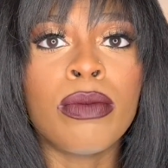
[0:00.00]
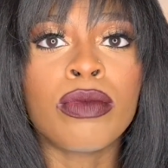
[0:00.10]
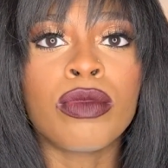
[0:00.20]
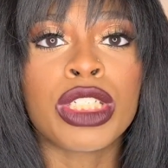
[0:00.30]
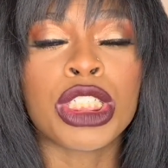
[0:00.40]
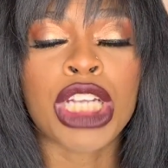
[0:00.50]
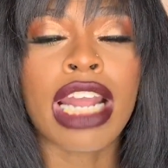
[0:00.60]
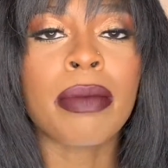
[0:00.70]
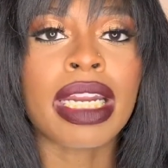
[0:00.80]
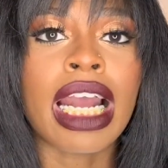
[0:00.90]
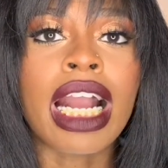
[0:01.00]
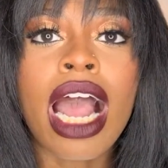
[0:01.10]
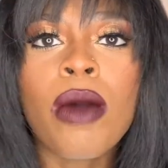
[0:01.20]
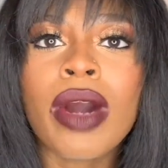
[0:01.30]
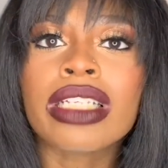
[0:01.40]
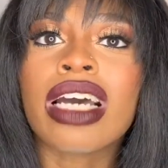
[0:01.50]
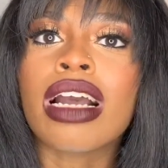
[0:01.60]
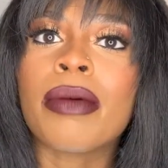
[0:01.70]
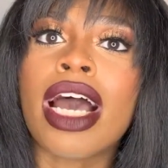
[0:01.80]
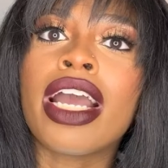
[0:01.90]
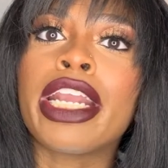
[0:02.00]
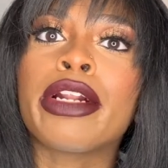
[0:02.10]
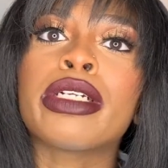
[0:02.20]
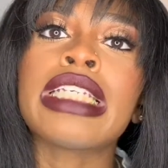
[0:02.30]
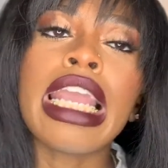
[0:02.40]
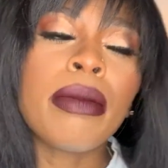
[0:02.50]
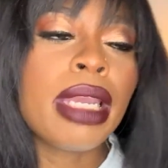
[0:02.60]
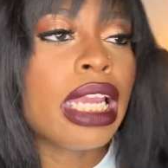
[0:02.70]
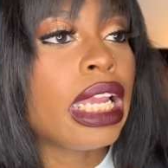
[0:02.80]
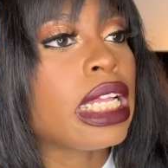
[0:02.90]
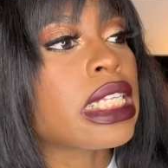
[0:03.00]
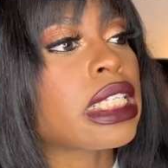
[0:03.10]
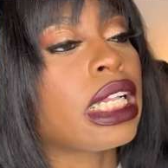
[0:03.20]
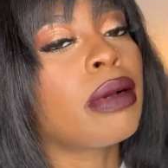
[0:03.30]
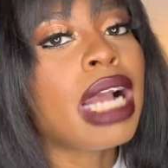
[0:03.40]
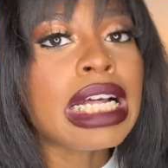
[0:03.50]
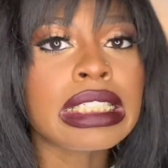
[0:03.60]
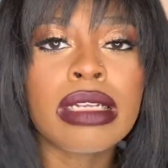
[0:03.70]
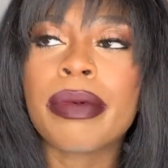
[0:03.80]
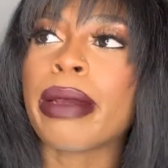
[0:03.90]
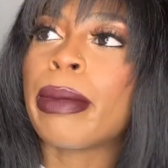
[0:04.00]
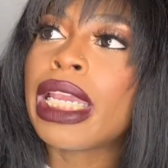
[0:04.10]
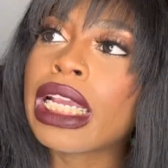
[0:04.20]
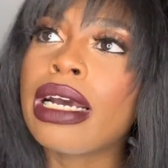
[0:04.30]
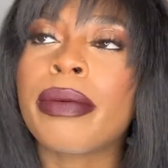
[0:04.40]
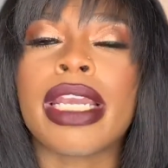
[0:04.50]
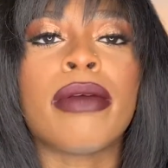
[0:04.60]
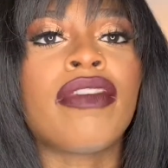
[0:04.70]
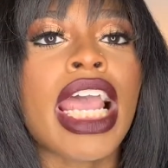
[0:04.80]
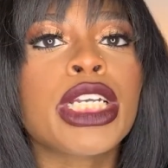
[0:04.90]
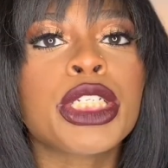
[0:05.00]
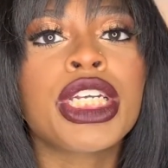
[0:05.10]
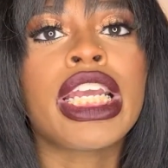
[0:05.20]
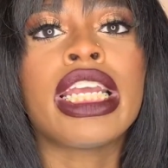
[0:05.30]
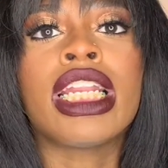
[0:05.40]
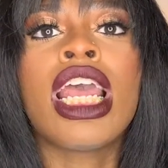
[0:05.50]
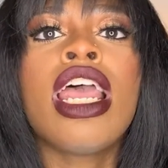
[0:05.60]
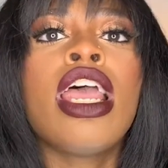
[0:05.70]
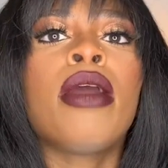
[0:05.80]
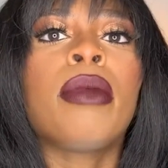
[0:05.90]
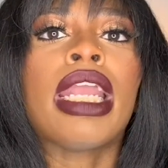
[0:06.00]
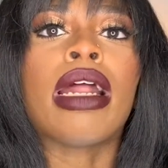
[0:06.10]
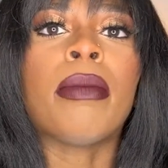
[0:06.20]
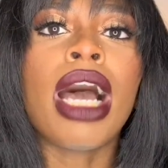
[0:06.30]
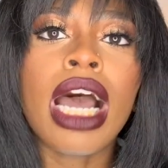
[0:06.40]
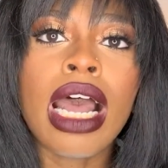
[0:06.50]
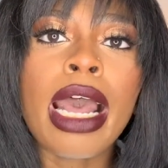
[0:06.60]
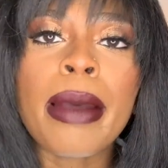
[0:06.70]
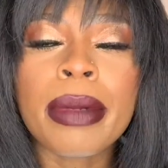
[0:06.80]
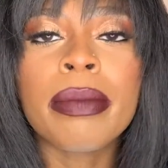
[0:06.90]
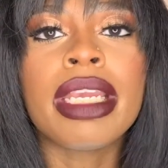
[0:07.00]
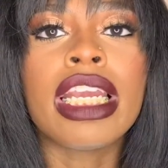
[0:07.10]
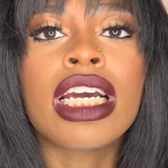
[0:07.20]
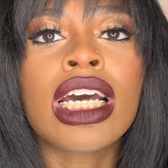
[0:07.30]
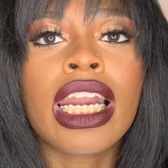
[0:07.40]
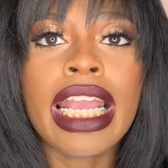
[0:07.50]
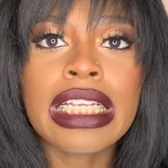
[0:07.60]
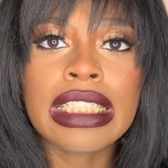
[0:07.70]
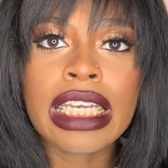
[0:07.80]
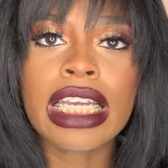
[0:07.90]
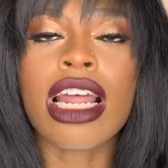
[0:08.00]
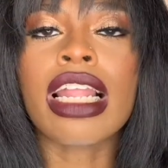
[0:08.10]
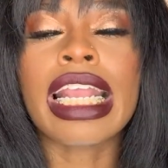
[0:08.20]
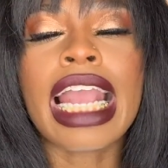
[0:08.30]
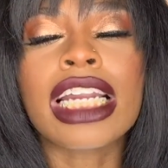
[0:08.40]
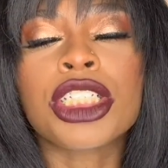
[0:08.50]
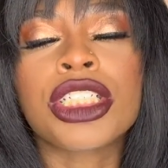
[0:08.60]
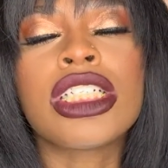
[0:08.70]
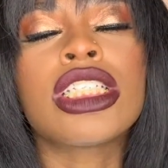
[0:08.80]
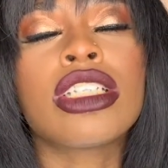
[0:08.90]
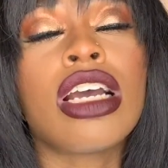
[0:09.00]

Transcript: which is ChynnaMai.com, where I talk about entertainment and some gossip and makeup and fashion and being a mom and being crazy and all that kind of shit.